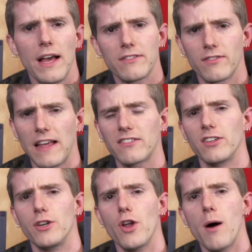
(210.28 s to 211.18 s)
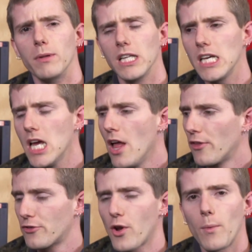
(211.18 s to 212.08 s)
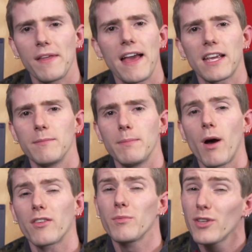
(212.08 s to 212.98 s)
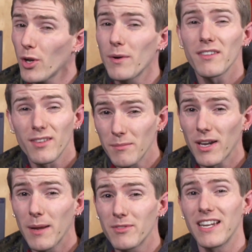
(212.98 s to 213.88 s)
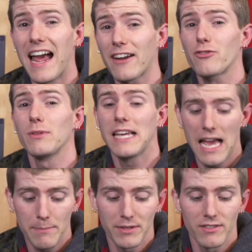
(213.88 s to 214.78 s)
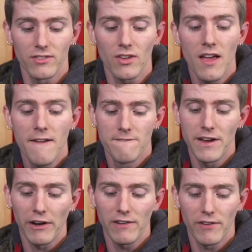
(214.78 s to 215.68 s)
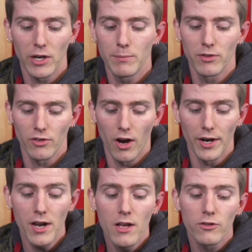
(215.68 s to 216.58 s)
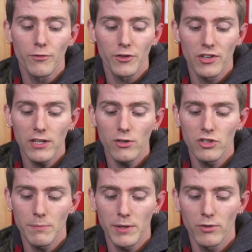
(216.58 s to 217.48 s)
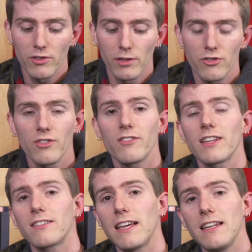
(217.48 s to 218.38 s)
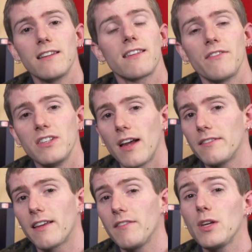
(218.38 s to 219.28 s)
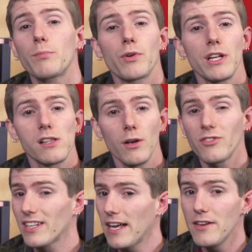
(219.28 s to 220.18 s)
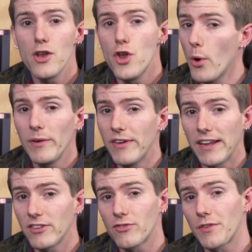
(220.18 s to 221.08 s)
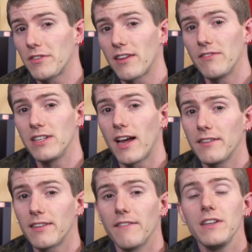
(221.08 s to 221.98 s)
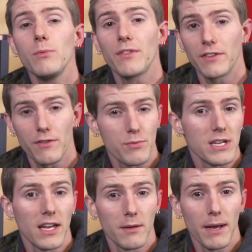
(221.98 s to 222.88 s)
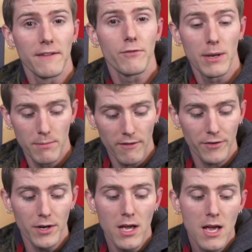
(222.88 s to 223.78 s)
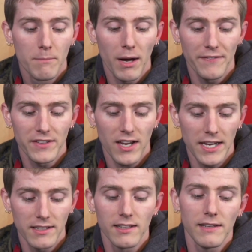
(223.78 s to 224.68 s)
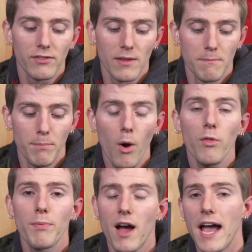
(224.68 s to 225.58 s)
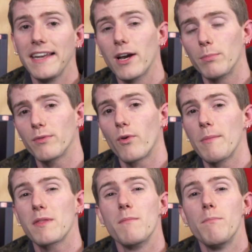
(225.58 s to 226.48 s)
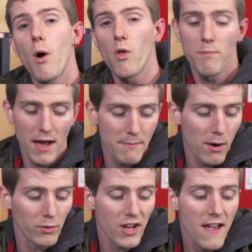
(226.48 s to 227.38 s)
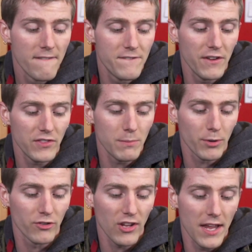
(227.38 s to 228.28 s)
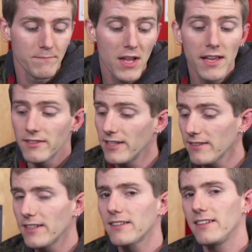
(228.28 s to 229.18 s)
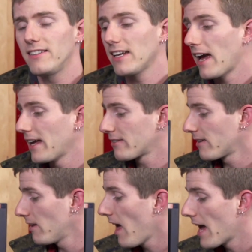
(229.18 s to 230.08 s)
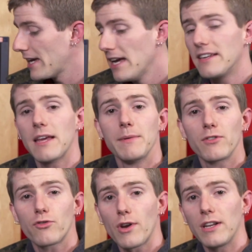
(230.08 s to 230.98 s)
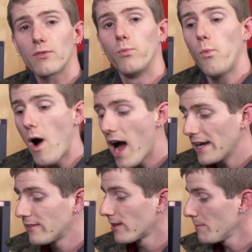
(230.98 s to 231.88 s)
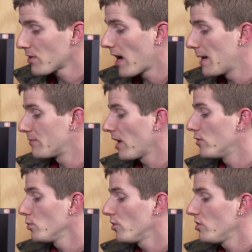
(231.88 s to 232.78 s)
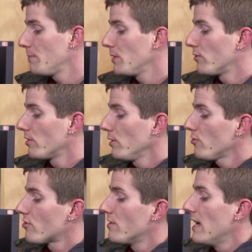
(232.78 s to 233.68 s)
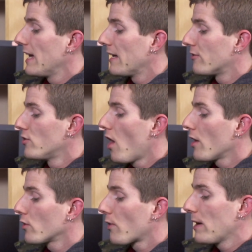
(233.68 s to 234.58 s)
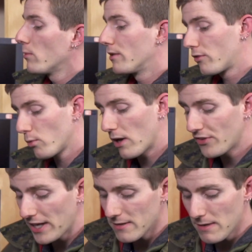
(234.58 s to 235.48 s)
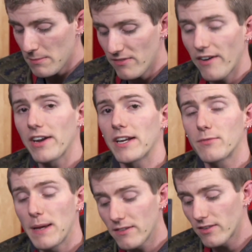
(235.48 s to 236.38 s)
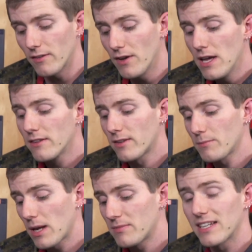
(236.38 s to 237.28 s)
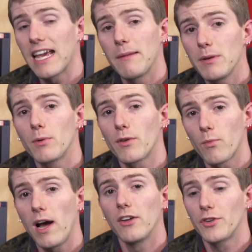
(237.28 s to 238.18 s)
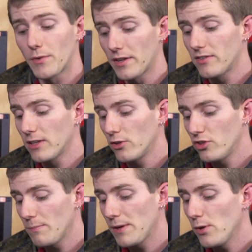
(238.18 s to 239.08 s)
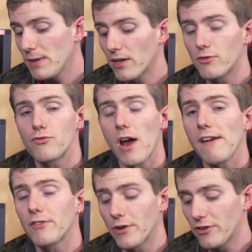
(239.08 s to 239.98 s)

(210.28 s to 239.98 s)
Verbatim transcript: that's an anomaly, there's no way that can be possible. You know what, sometimes it actually happens. It's very, very bizarre. So for single GPU solutions, 680 and 7970 are pretty close. Again, no advantage for the 7970 with its 3 gigabyte frame buffer, but the Titan leaves them both behind, outperforming them both by about 50%. 660 Ti SLI demonstrates why sometimes a dual GPU solution is not a great one. So while Titan may be very expensive, sometimes it can be worthwhile to run a single GPU because driver